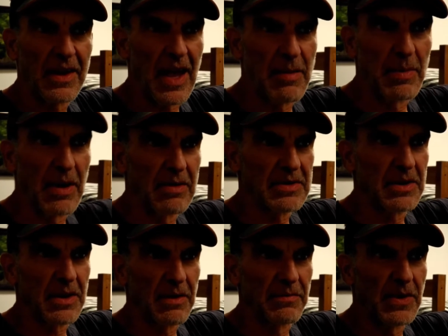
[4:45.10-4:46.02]
Came here. I was
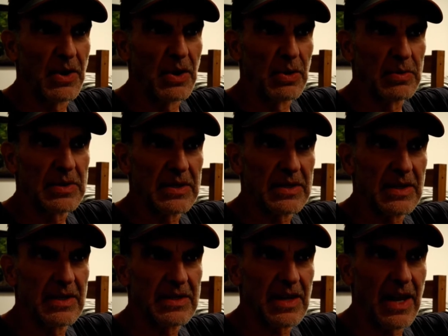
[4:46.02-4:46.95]
a little confused.
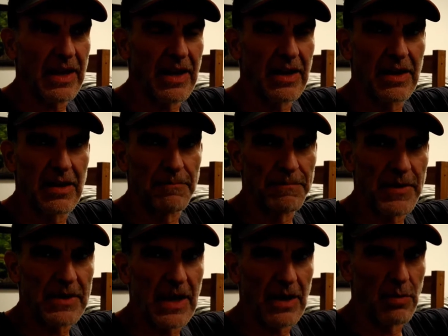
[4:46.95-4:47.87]
It's like
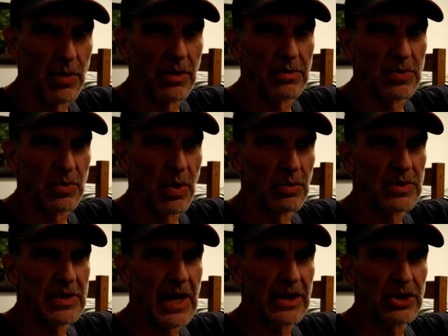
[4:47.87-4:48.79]
one of those
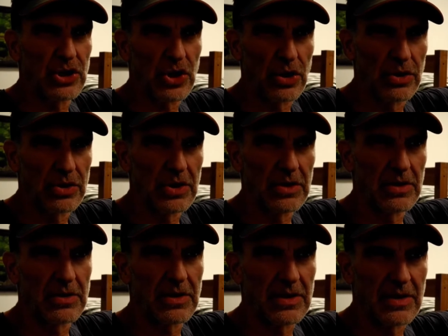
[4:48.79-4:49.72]
roadside
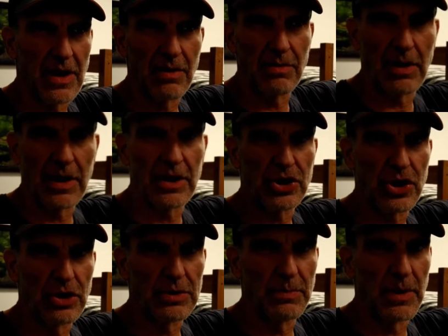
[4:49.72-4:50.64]
churches. It's not really a
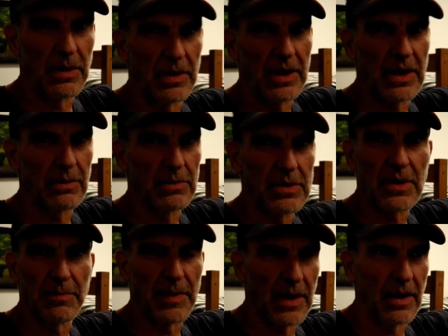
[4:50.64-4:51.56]
church building. It was
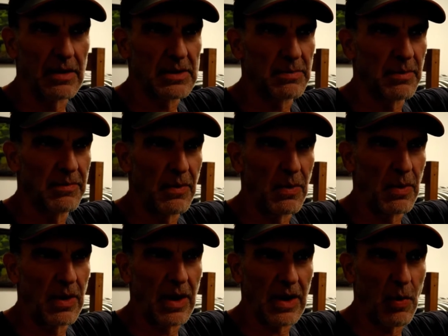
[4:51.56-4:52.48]
something else
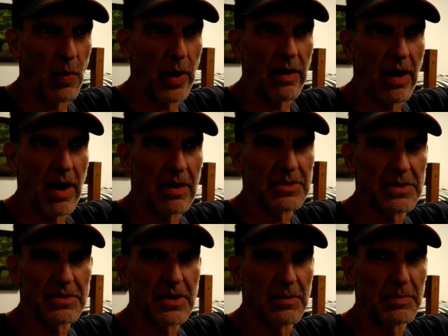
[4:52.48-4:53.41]
before, like a
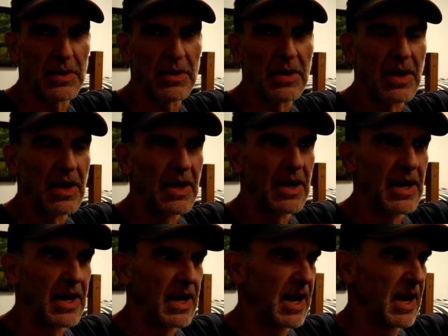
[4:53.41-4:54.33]
warehouse or something.
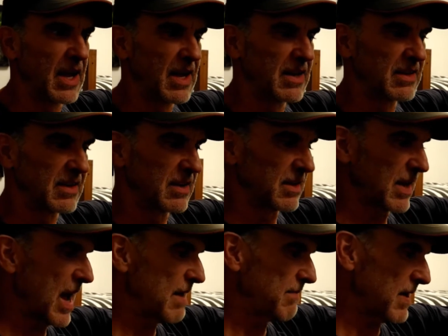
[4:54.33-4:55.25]
And the
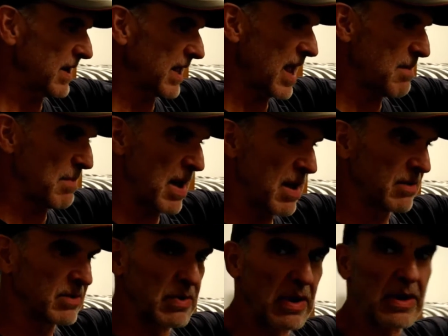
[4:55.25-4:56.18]
guy finally came out
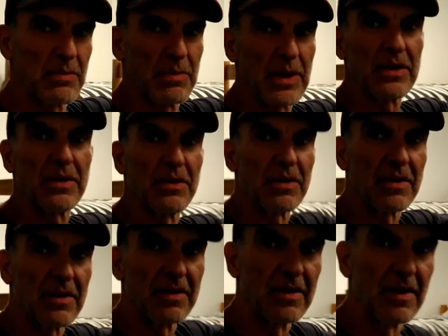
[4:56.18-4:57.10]
and directed me
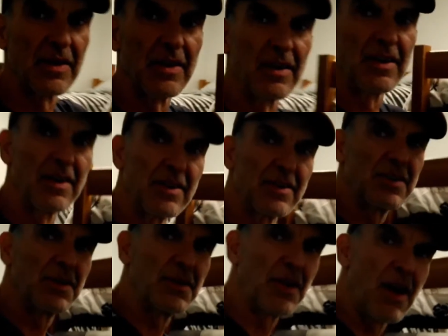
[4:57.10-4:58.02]
to
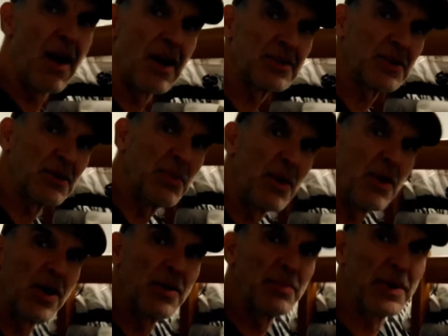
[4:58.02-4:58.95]
to the hostel
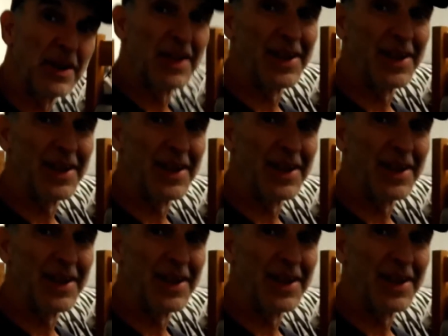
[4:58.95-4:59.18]
part, but